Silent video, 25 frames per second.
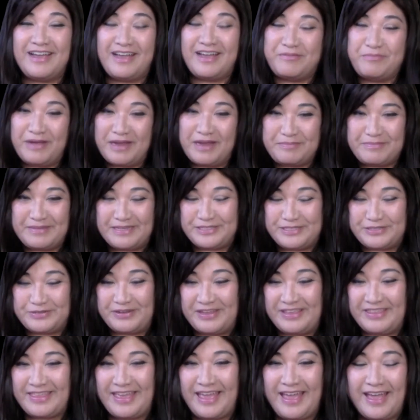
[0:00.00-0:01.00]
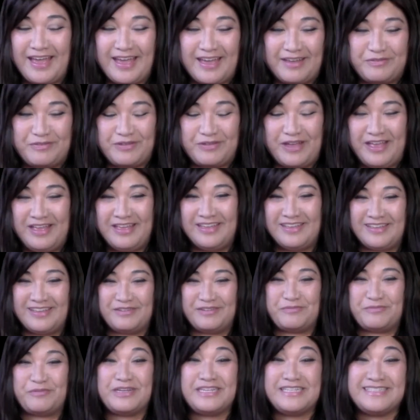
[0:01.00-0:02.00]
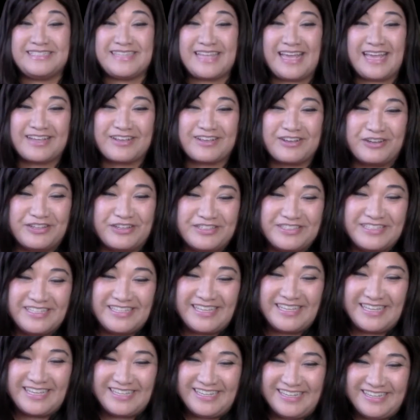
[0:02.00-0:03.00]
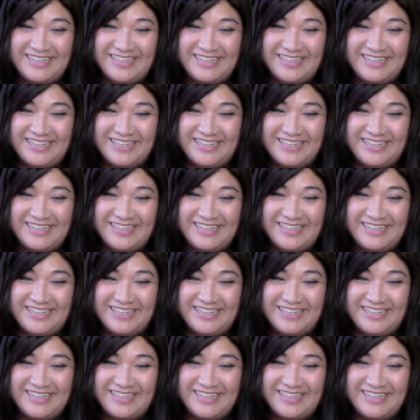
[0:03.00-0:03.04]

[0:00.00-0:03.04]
might be doing that. What is that called again?